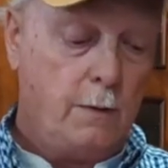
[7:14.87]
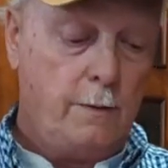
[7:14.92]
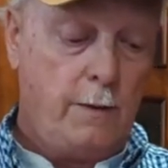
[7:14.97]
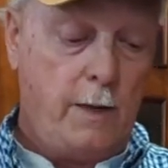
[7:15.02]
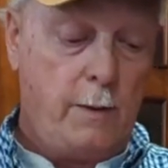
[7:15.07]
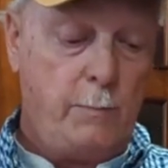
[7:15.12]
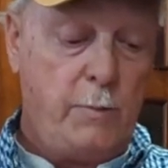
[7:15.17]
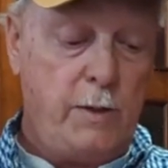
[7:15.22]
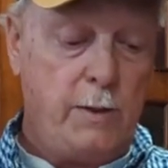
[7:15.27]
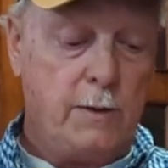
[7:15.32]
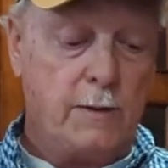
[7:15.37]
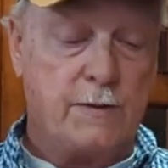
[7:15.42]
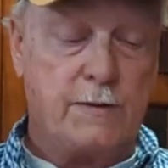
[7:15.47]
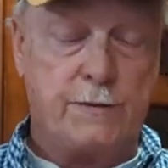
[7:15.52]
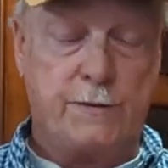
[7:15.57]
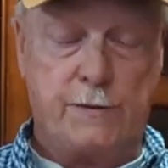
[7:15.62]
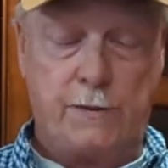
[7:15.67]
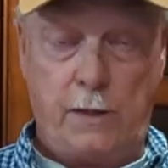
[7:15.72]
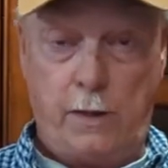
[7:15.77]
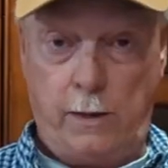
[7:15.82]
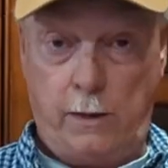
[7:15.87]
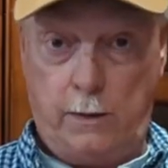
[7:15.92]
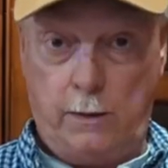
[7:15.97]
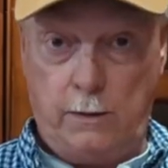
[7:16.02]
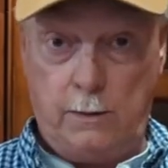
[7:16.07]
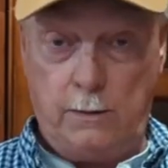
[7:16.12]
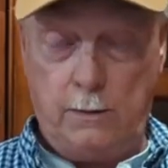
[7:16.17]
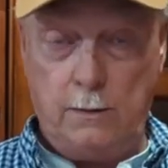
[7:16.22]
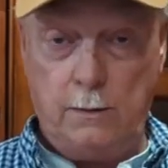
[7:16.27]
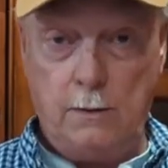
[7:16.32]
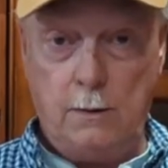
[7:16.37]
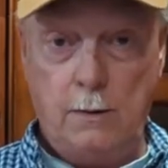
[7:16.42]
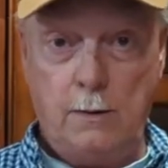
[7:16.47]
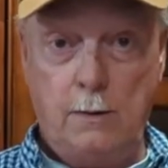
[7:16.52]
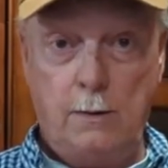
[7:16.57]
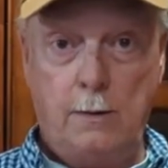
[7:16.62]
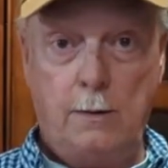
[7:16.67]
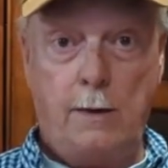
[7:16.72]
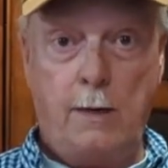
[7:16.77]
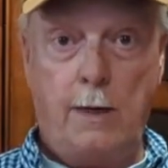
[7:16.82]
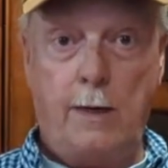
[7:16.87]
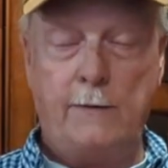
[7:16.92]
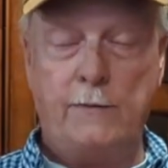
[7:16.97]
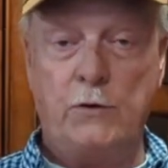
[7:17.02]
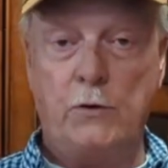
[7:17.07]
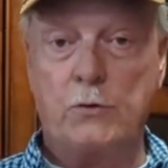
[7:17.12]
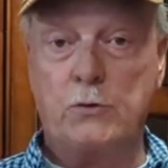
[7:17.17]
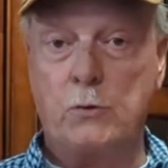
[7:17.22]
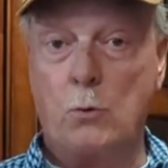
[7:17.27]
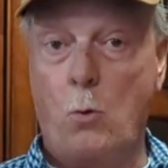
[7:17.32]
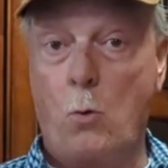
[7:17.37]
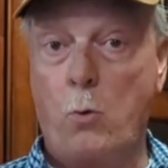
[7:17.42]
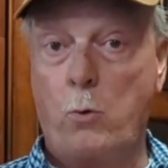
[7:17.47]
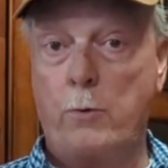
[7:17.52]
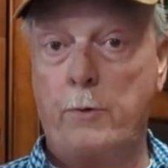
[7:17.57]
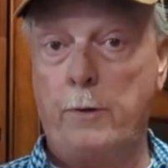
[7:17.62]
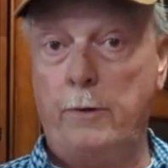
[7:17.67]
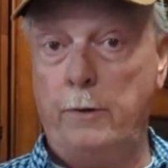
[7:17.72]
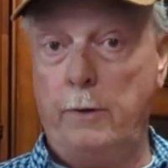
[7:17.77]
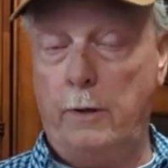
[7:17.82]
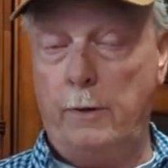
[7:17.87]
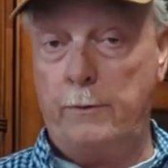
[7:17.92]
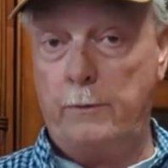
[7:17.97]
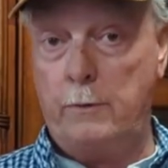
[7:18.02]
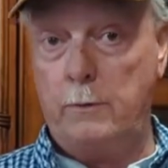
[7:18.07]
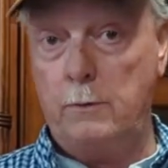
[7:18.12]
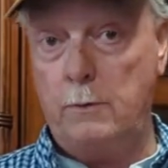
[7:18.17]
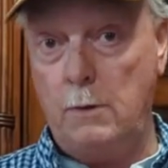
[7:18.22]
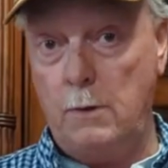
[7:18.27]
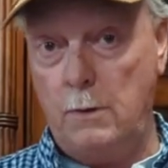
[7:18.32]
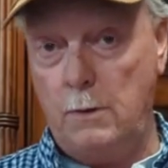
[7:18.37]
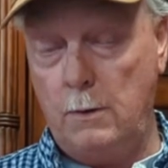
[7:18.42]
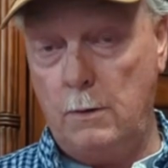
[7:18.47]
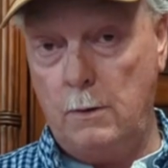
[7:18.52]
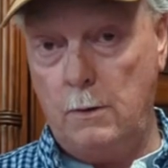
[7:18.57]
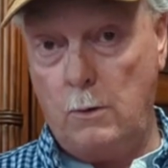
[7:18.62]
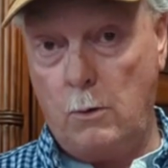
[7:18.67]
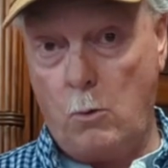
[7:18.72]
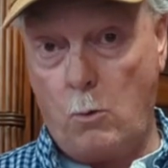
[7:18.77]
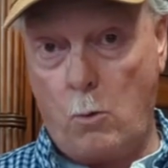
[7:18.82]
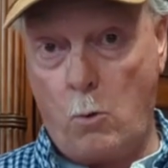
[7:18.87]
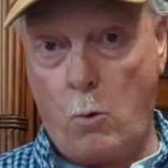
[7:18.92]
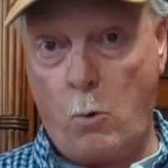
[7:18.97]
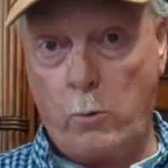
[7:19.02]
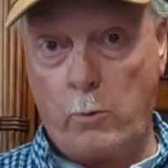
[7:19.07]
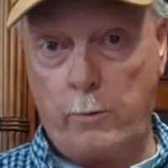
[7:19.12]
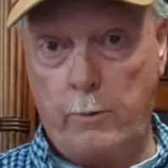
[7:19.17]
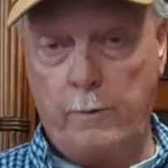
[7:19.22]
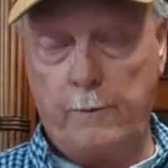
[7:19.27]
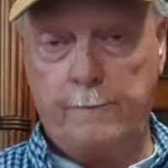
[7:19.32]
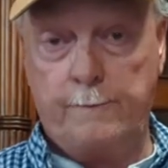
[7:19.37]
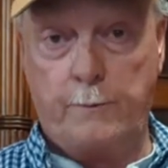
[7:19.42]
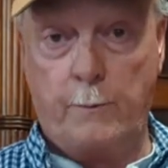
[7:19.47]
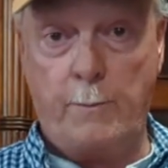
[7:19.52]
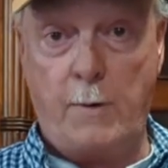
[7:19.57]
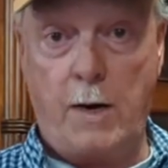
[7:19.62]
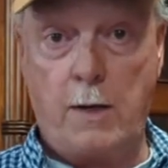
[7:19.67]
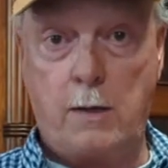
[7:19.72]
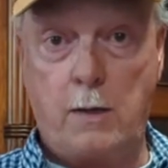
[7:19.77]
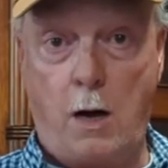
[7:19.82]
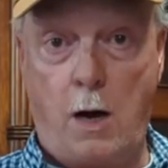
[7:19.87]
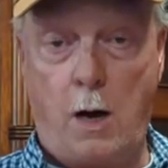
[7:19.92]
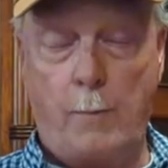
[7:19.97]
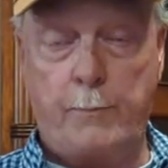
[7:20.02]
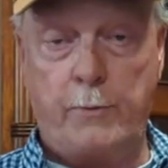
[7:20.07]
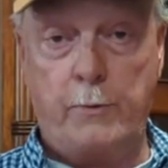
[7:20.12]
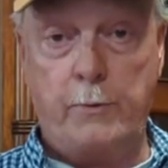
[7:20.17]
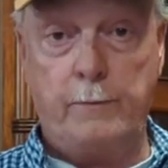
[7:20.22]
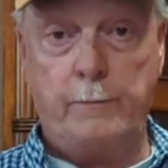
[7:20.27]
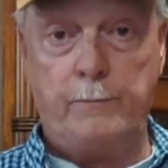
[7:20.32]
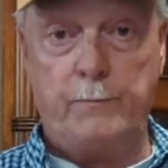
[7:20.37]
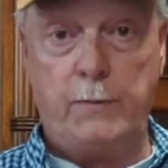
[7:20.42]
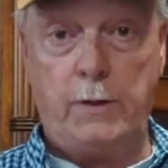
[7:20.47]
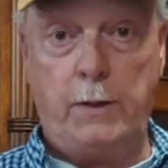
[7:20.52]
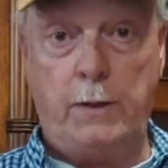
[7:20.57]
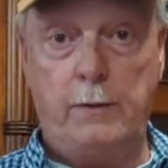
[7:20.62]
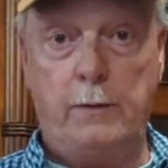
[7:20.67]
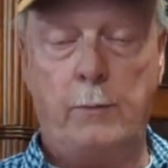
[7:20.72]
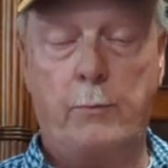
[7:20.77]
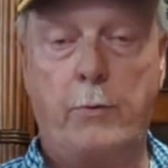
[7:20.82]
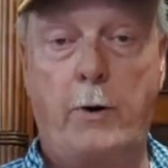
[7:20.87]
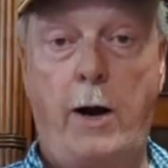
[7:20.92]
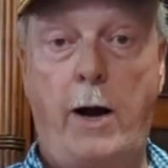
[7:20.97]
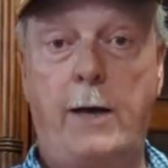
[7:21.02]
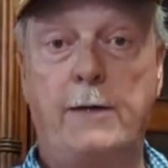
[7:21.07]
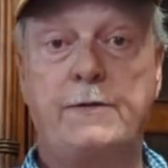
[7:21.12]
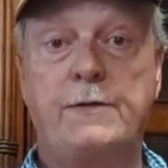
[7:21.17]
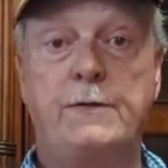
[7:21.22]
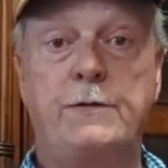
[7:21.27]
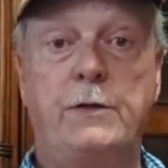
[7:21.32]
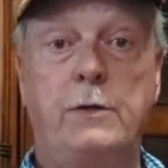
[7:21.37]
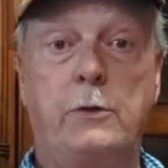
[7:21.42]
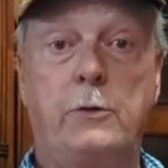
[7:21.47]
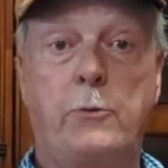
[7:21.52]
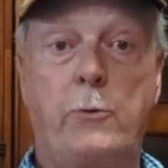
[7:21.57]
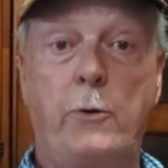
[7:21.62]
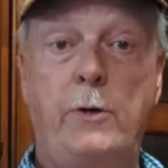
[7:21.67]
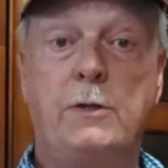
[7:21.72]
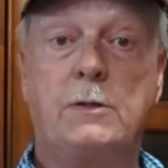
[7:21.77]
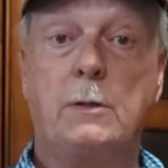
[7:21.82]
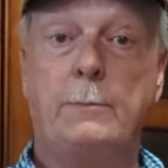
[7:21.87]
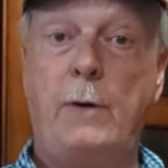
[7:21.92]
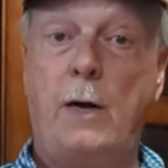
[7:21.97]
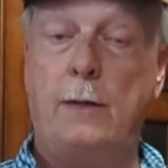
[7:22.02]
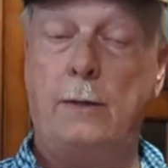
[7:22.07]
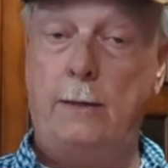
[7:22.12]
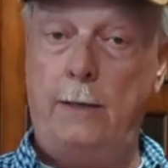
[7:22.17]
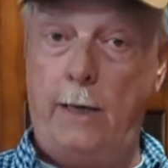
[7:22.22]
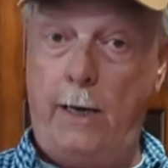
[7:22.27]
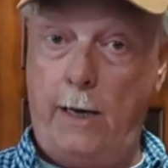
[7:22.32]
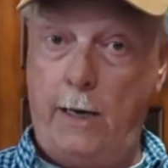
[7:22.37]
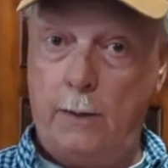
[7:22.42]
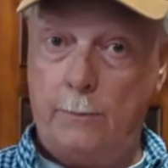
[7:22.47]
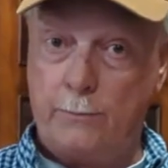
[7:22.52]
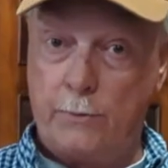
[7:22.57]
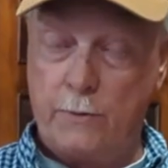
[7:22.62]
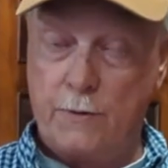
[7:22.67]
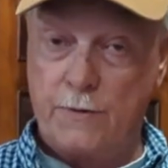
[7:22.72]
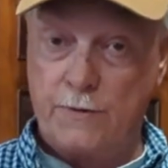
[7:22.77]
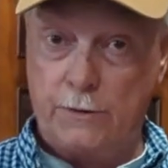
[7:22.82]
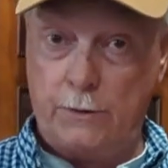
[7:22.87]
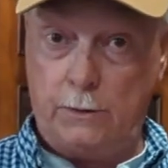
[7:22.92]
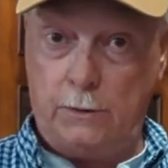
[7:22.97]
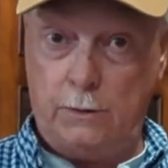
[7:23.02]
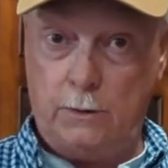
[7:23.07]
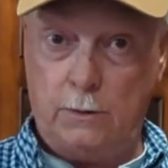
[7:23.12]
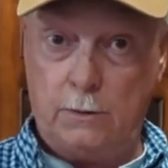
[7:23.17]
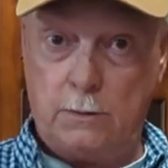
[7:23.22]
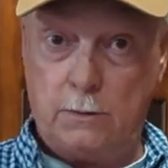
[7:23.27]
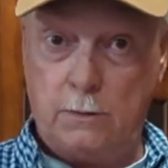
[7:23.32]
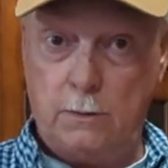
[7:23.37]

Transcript: That being said, I just ordered another order for my copper, and the price has increased about 9%.